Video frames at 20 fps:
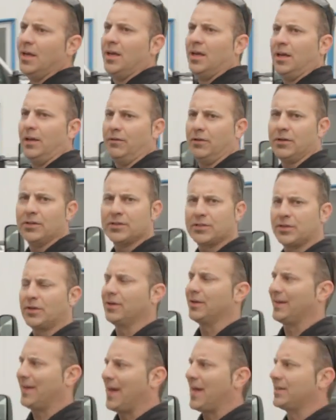If you can
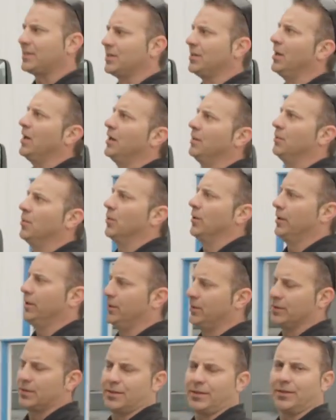start a gas lawnmower, you
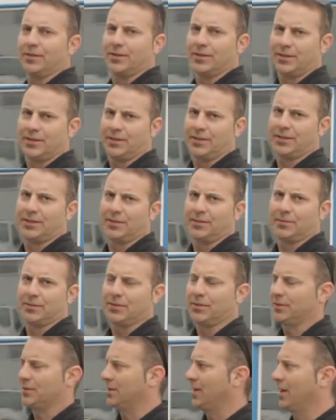can start the system,
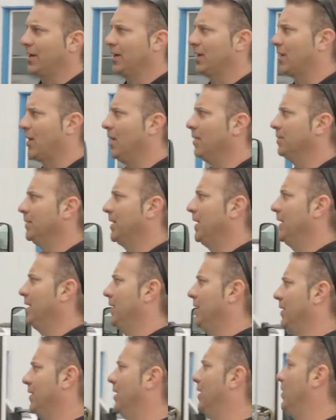so it's not
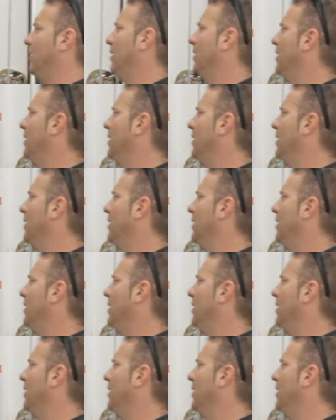complicated at all.